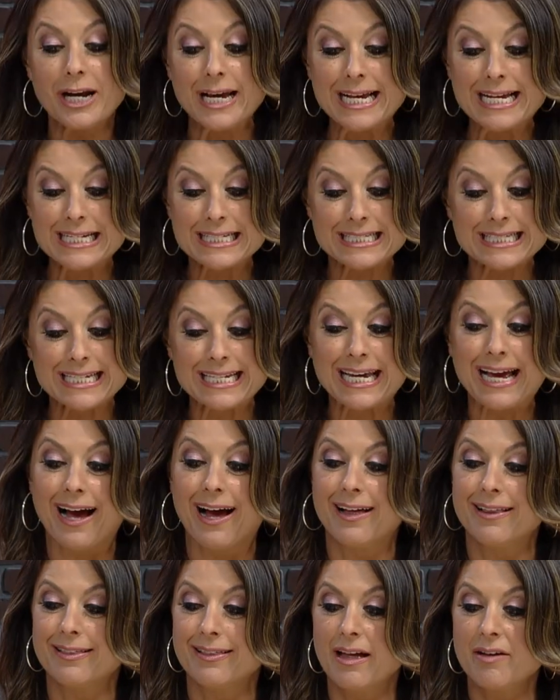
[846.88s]
easy.
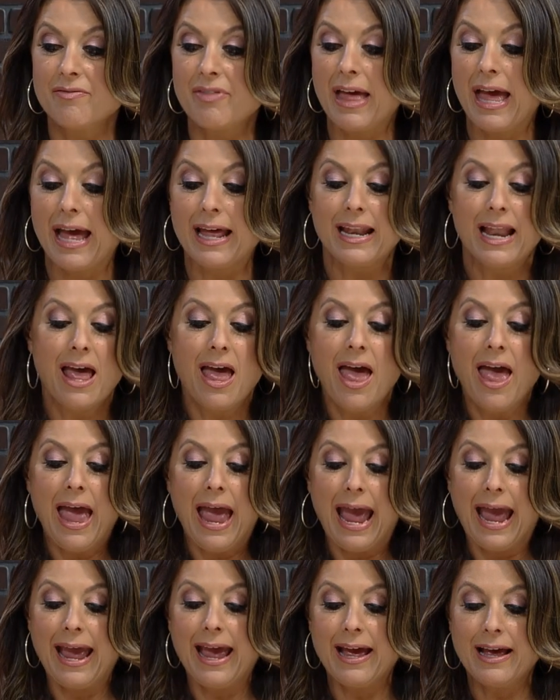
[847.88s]
I love that.
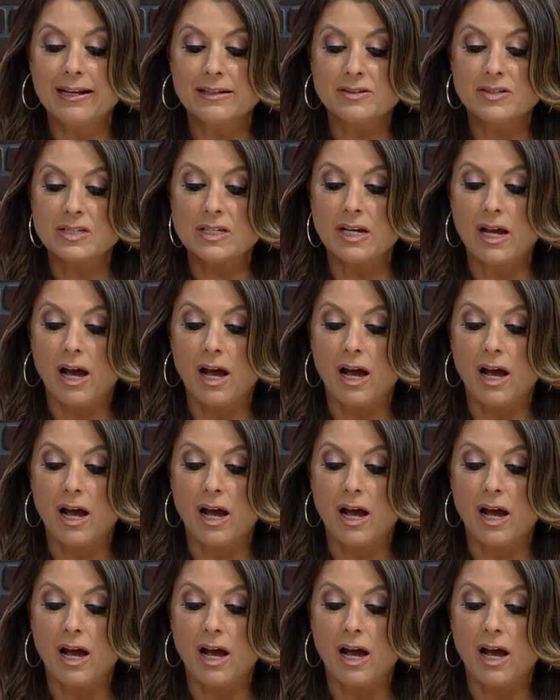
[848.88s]
And